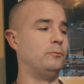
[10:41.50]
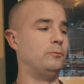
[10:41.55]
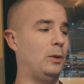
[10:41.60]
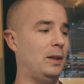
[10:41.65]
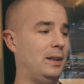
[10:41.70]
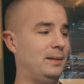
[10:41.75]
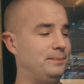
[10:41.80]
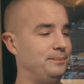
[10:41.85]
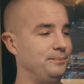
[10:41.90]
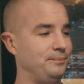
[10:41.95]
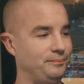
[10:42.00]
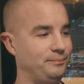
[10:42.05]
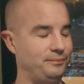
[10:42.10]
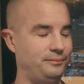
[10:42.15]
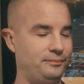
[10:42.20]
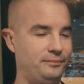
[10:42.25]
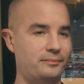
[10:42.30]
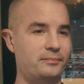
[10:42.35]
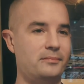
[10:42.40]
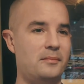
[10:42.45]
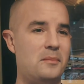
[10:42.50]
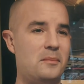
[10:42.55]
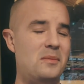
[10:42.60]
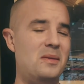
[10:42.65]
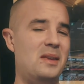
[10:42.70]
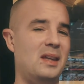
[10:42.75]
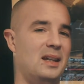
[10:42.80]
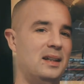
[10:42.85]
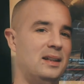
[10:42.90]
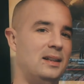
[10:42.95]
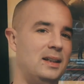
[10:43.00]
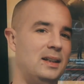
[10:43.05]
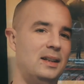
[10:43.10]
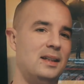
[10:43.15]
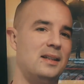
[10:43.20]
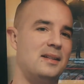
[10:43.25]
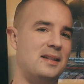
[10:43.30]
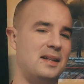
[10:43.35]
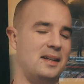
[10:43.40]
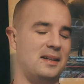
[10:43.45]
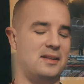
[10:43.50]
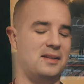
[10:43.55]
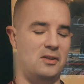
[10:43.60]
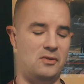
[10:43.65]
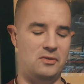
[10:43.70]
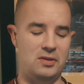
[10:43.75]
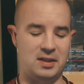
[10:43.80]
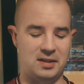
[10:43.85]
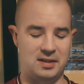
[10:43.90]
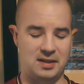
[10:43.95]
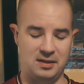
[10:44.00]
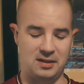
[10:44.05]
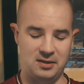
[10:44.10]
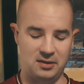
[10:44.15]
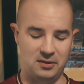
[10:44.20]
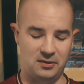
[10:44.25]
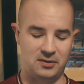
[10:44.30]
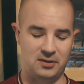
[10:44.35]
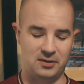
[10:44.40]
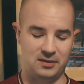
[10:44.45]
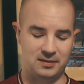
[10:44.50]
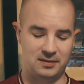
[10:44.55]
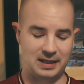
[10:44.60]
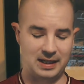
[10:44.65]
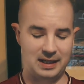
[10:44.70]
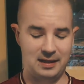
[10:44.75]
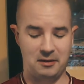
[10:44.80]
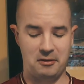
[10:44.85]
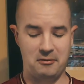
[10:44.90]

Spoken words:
Well, 6 donuts in total. I had